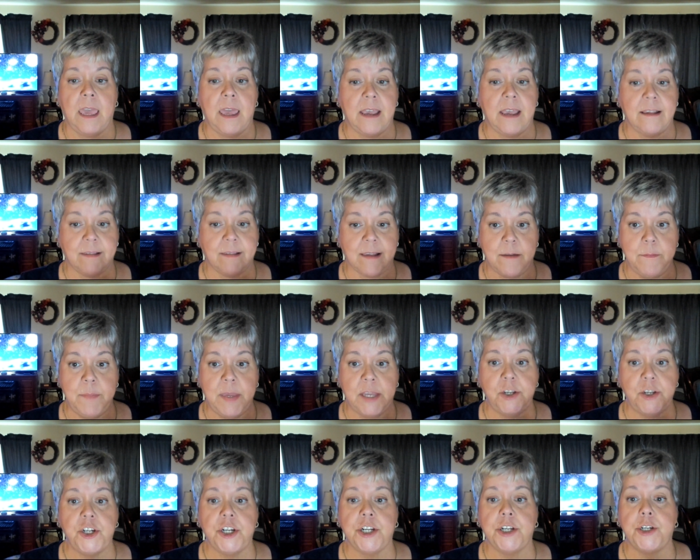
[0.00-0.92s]
as I
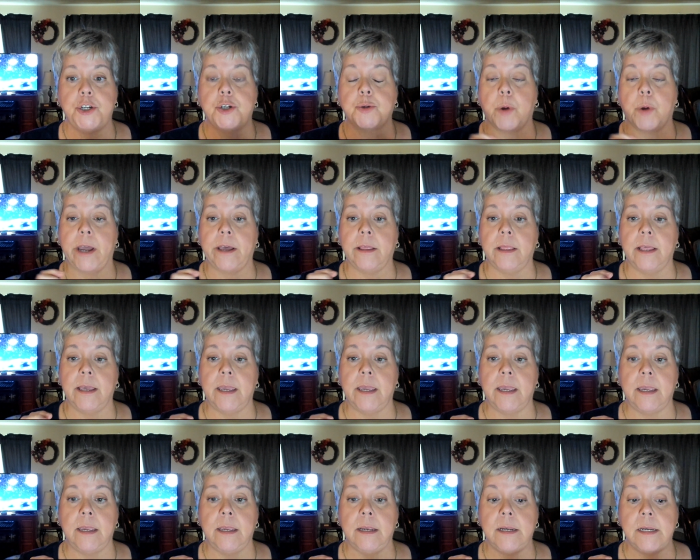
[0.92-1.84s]
mentioned,
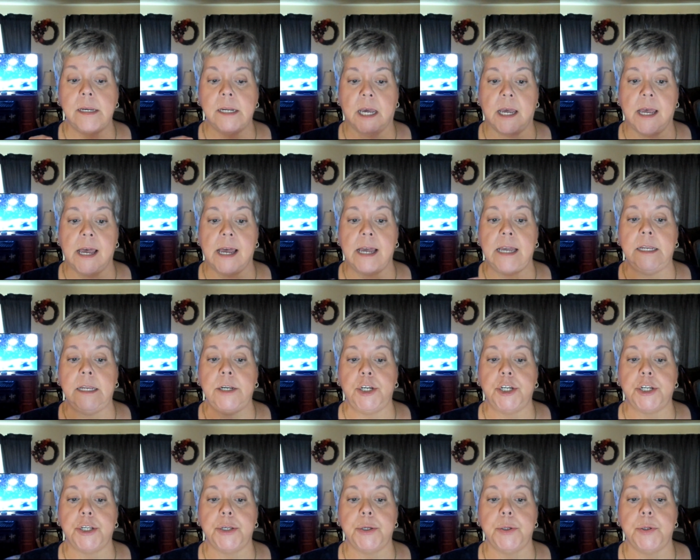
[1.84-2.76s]
directly tied
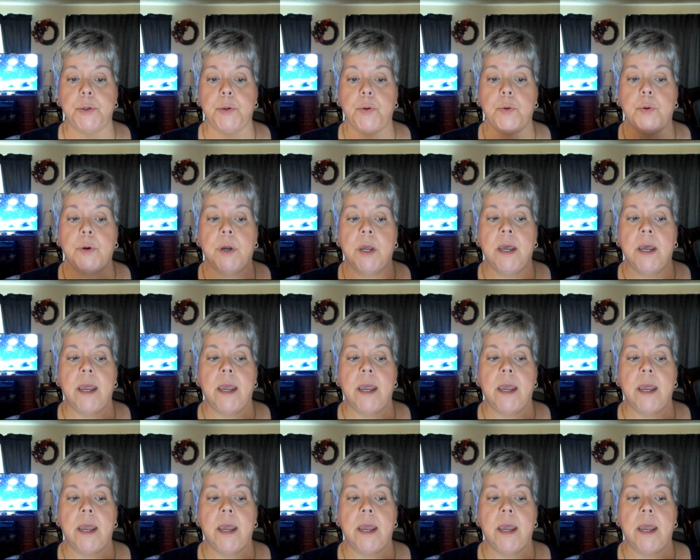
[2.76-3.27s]
to